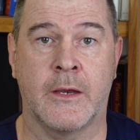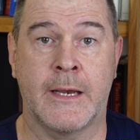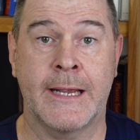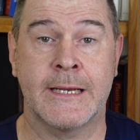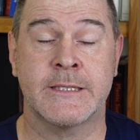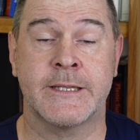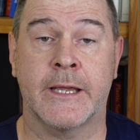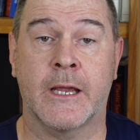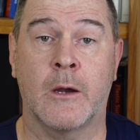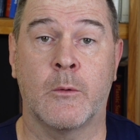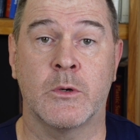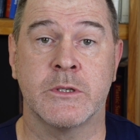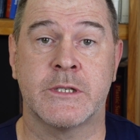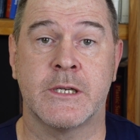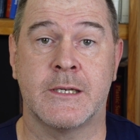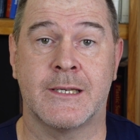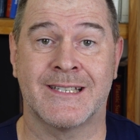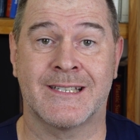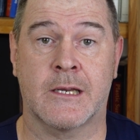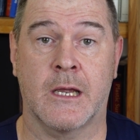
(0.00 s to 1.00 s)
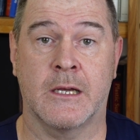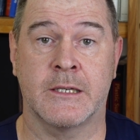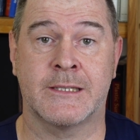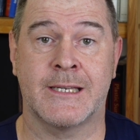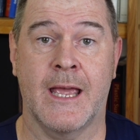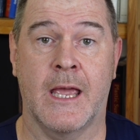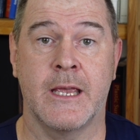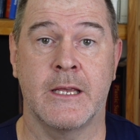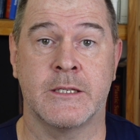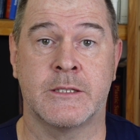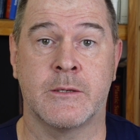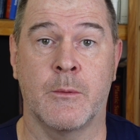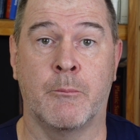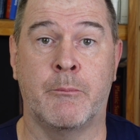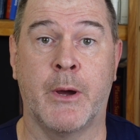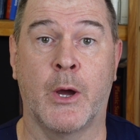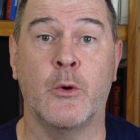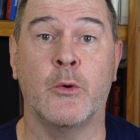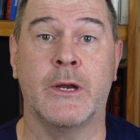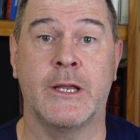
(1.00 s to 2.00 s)
next thing I want to discuss is
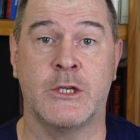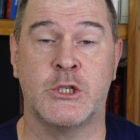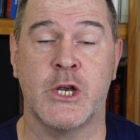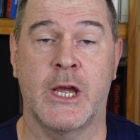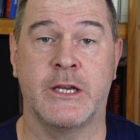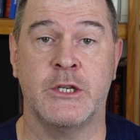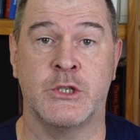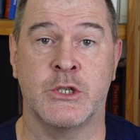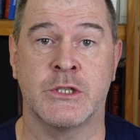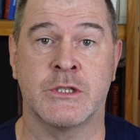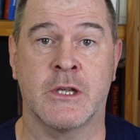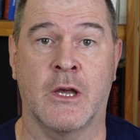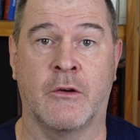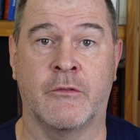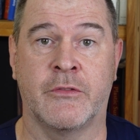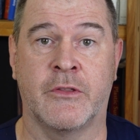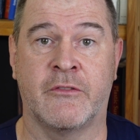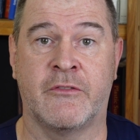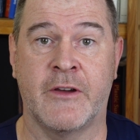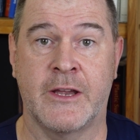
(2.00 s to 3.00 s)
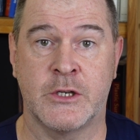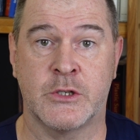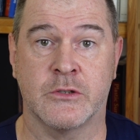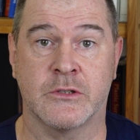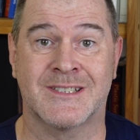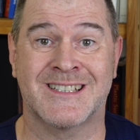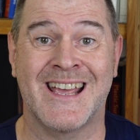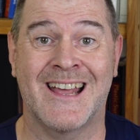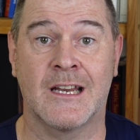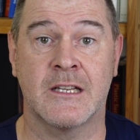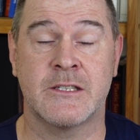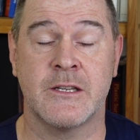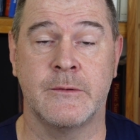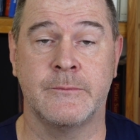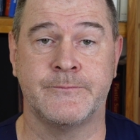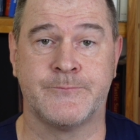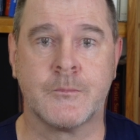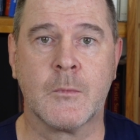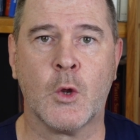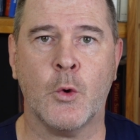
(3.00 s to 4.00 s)
bony changes of the facial
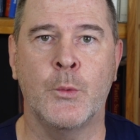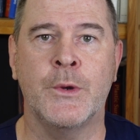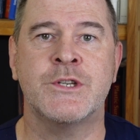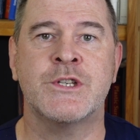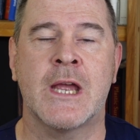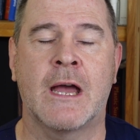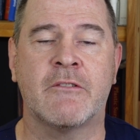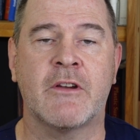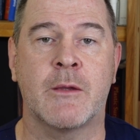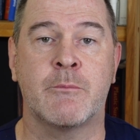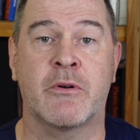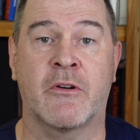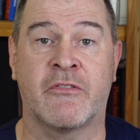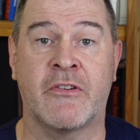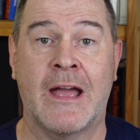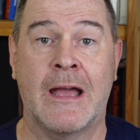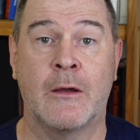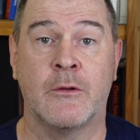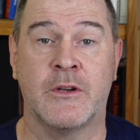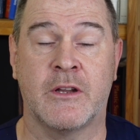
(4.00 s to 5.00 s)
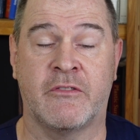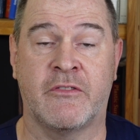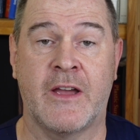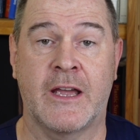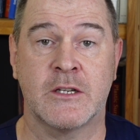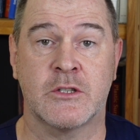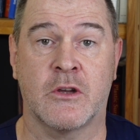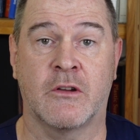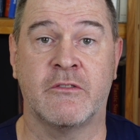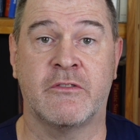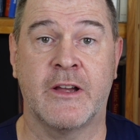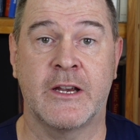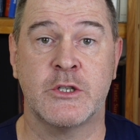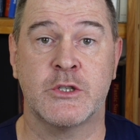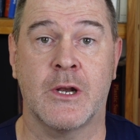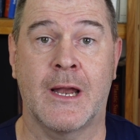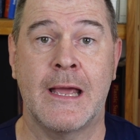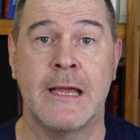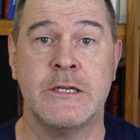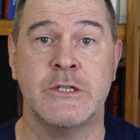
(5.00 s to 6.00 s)
skeleton, which have a profound effect on
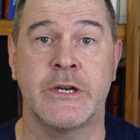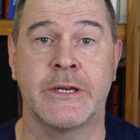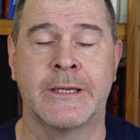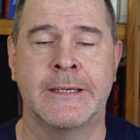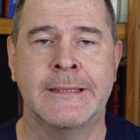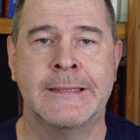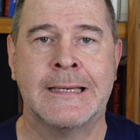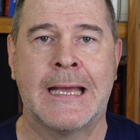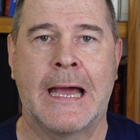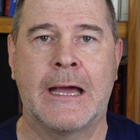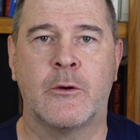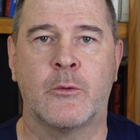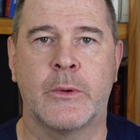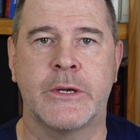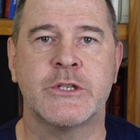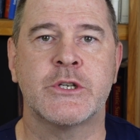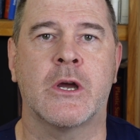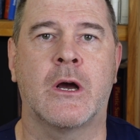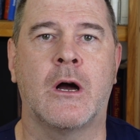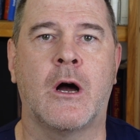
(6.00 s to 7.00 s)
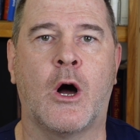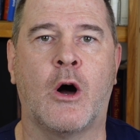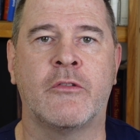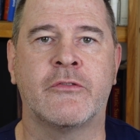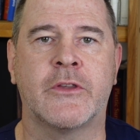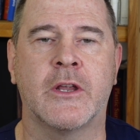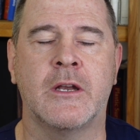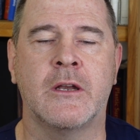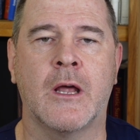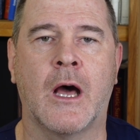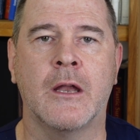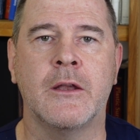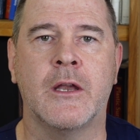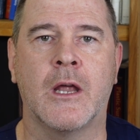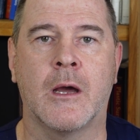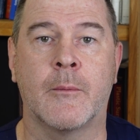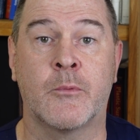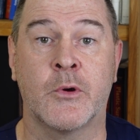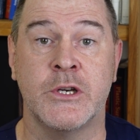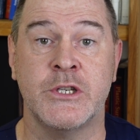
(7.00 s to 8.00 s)
facial aging and which are often
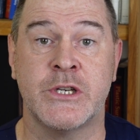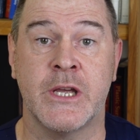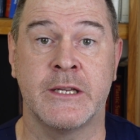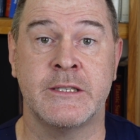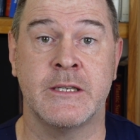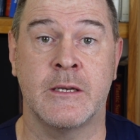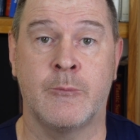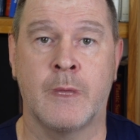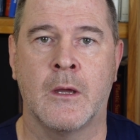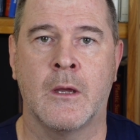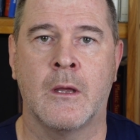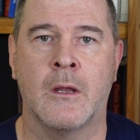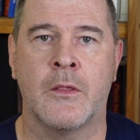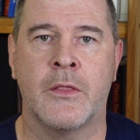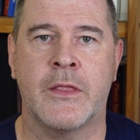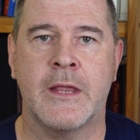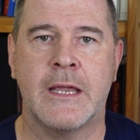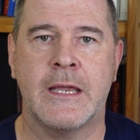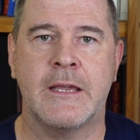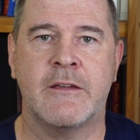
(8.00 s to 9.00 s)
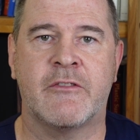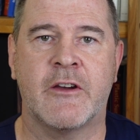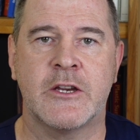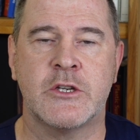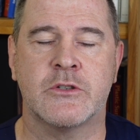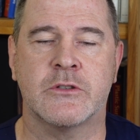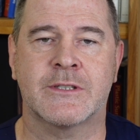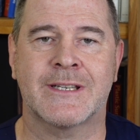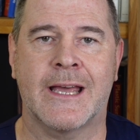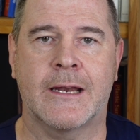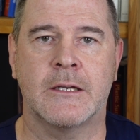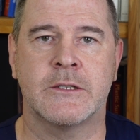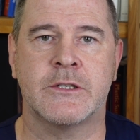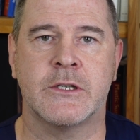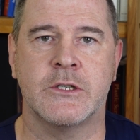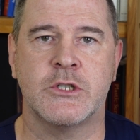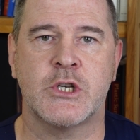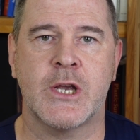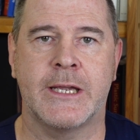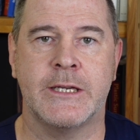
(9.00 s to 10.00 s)
underappreciated. The facial
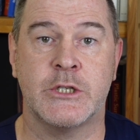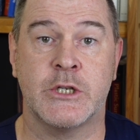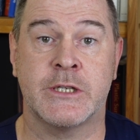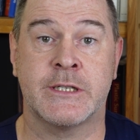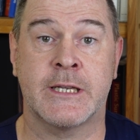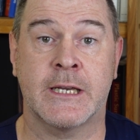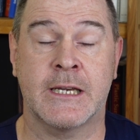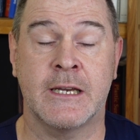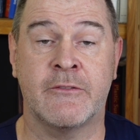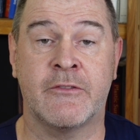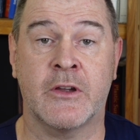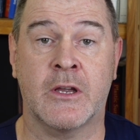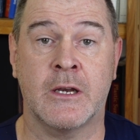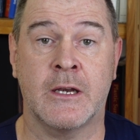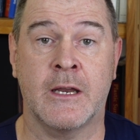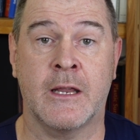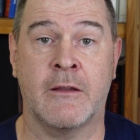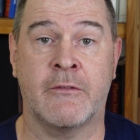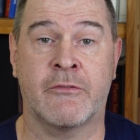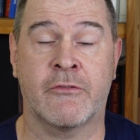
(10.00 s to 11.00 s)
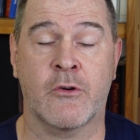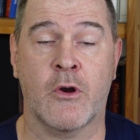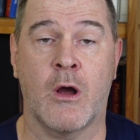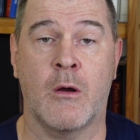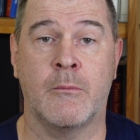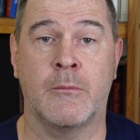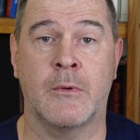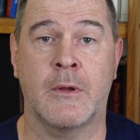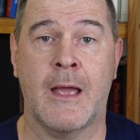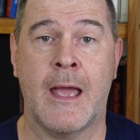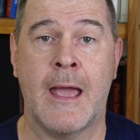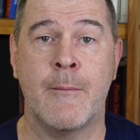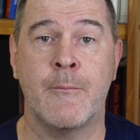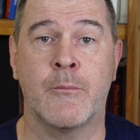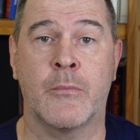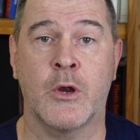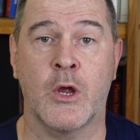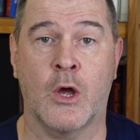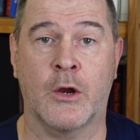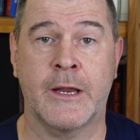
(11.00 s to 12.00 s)
skeleton changes significantly from
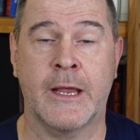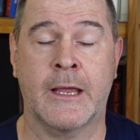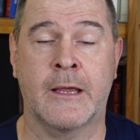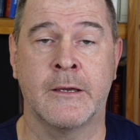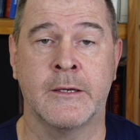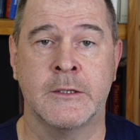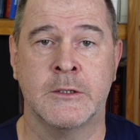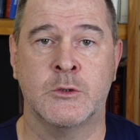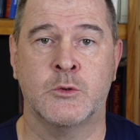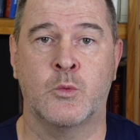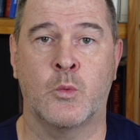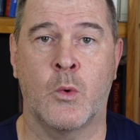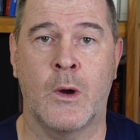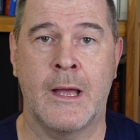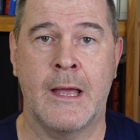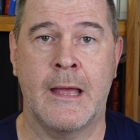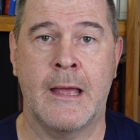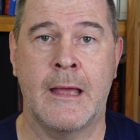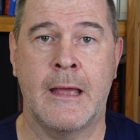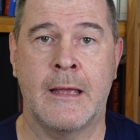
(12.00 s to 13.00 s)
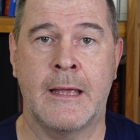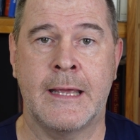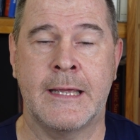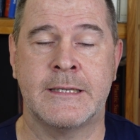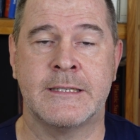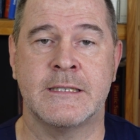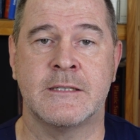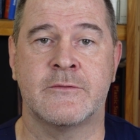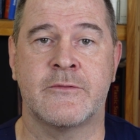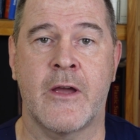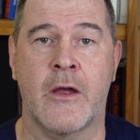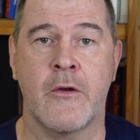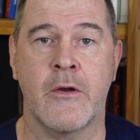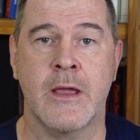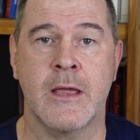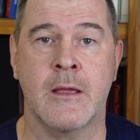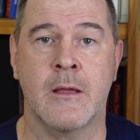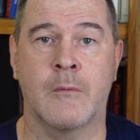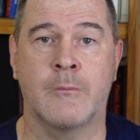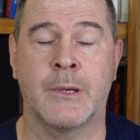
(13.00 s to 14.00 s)
embryonic, where it is
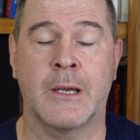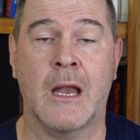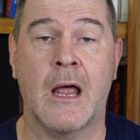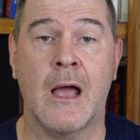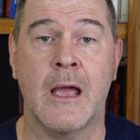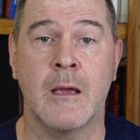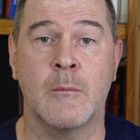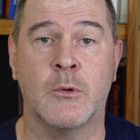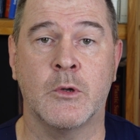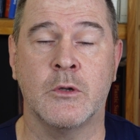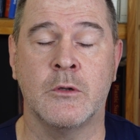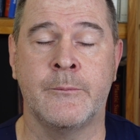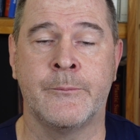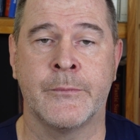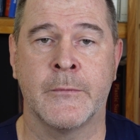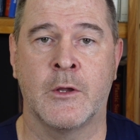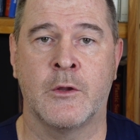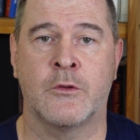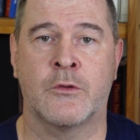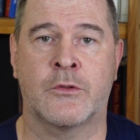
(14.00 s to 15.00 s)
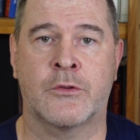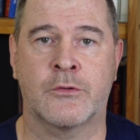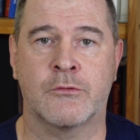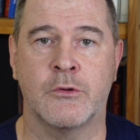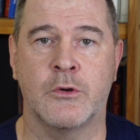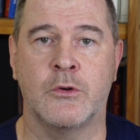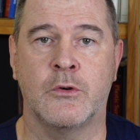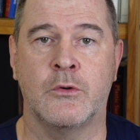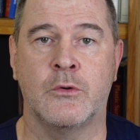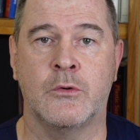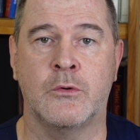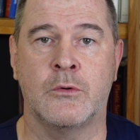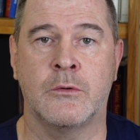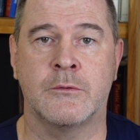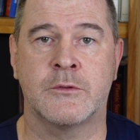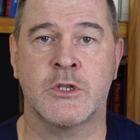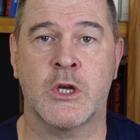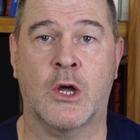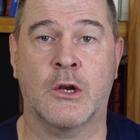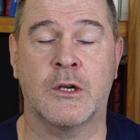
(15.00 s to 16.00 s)
very pliable, through
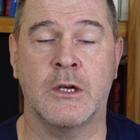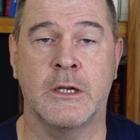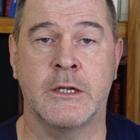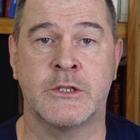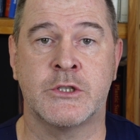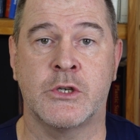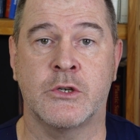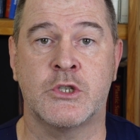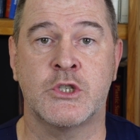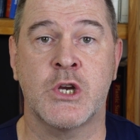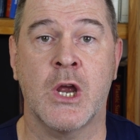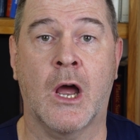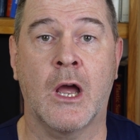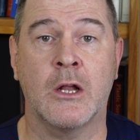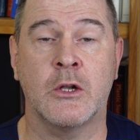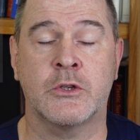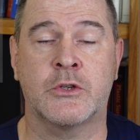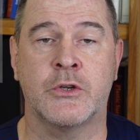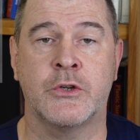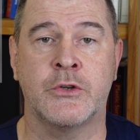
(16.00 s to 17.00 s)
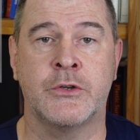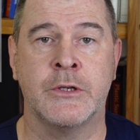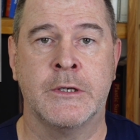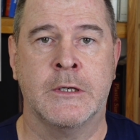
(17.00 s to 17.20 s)
toddler to childhood,